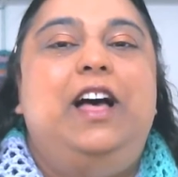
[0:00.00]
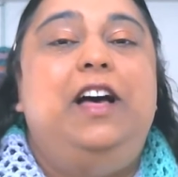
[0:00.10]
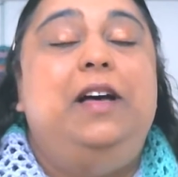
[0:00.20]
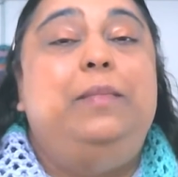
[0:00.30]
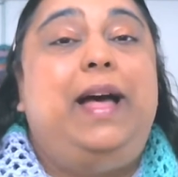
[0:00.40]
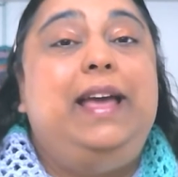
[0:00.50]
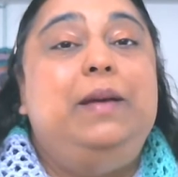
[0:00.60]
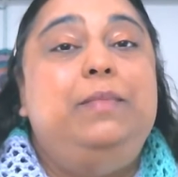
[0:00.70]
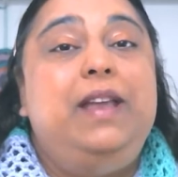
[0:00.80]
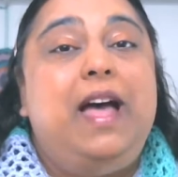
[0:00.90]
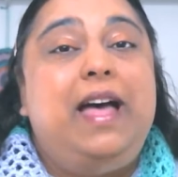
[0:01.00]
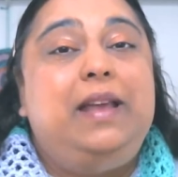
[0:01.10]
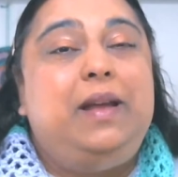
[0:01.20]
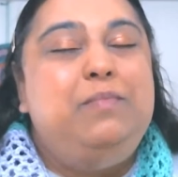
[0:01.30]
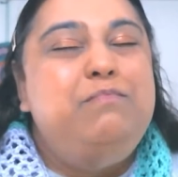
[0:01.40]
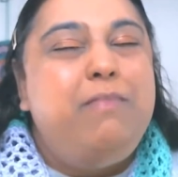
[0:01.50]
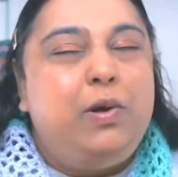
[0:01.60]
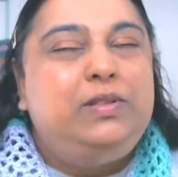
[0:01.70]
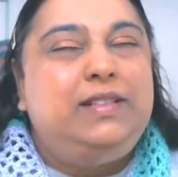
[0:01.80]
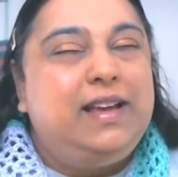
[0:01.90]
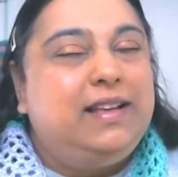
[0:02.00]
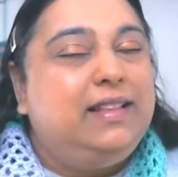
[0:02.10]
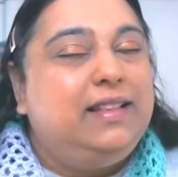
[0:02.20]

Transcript: I'm most likely